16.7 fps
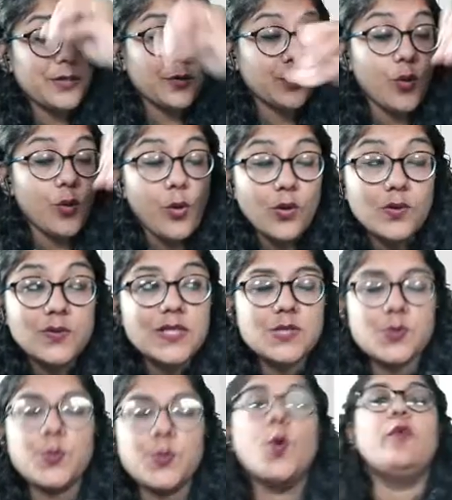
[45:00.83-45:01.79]
on all these
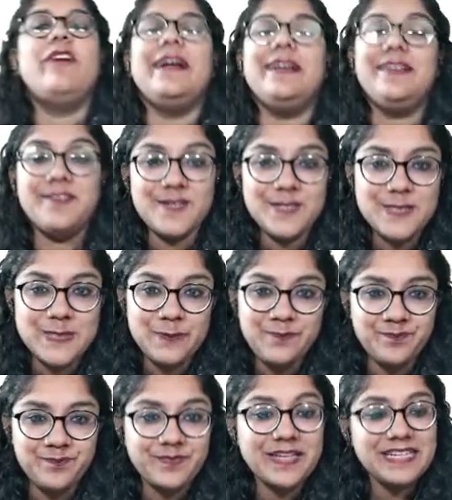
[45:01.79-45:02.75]
four factors,
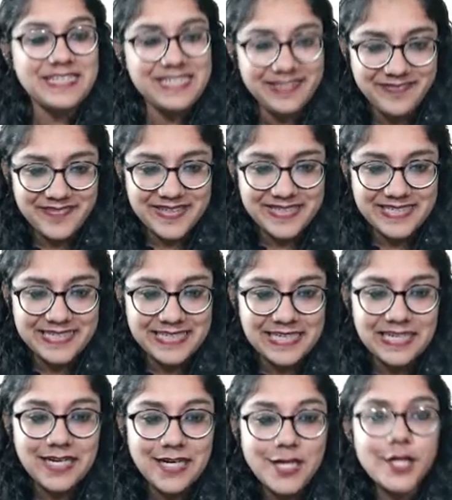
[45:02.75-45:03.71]

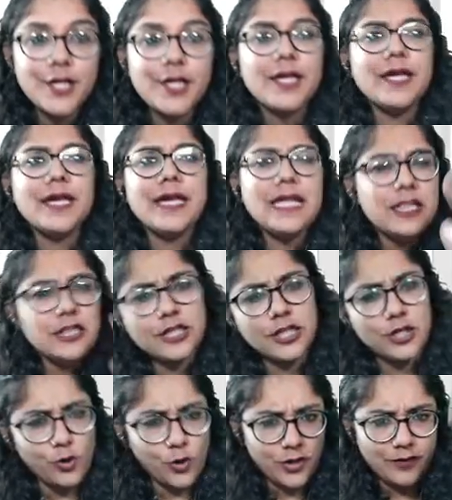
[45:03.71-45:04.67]
definitely in the
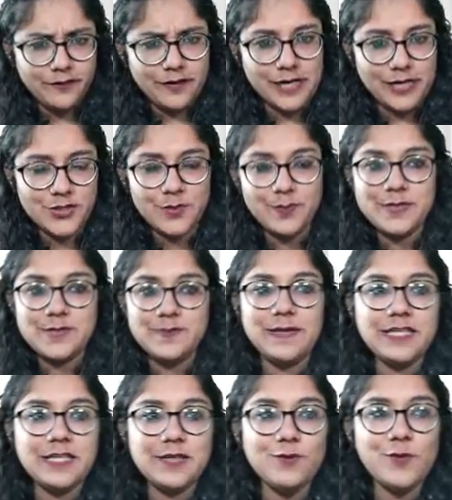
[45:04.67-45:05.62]
non-financial
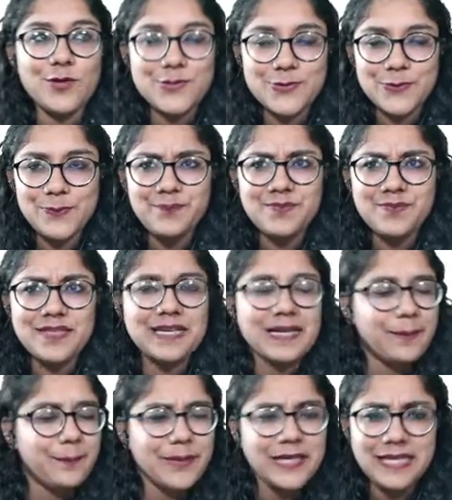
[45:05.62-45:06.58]
perspective also, the
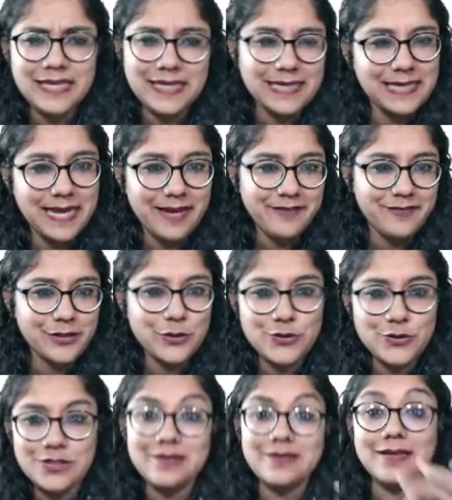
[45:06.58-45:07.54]
company can have a
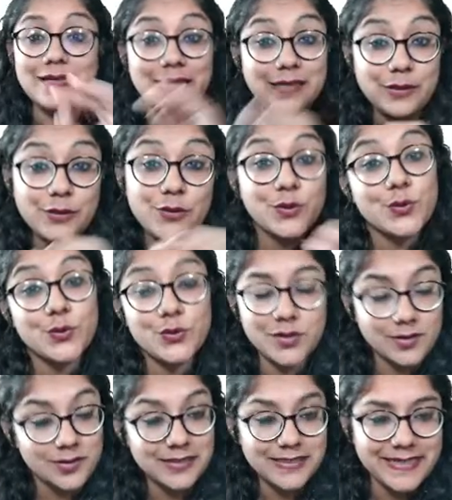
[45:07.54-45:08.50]
good growth.
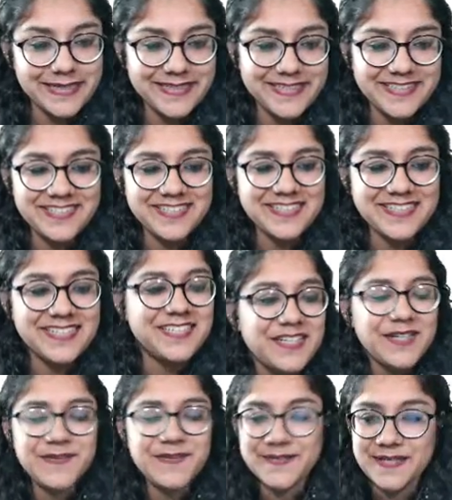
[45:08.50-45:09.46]
Yeah.
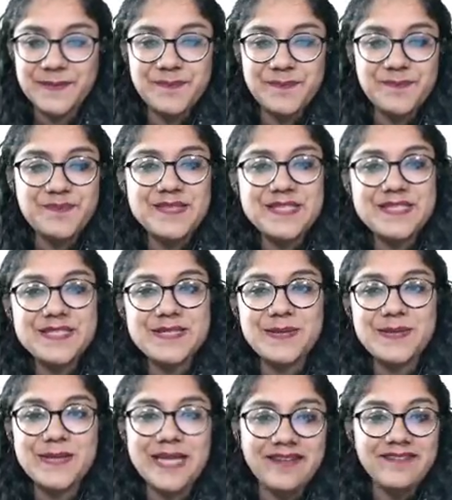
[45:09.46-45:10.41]
Okay. So
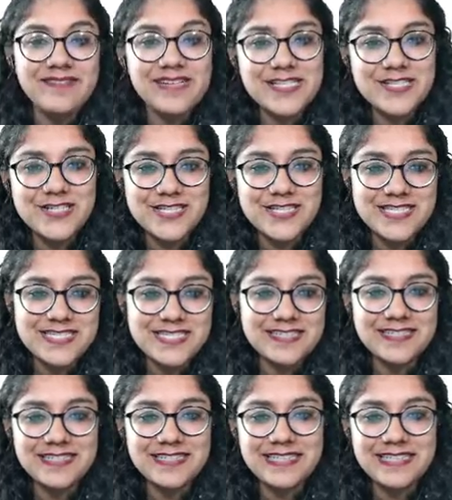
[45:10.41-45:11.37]
yeah, we'll just read
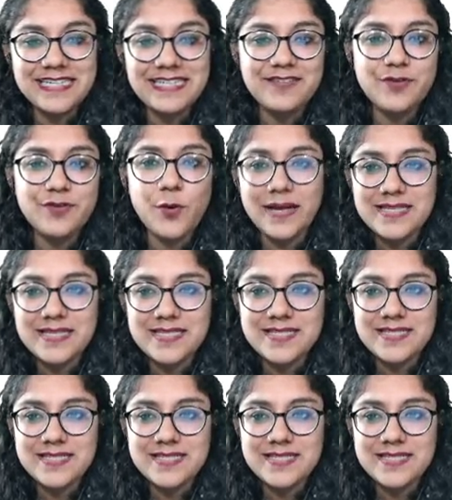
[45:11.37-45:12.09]
it for once.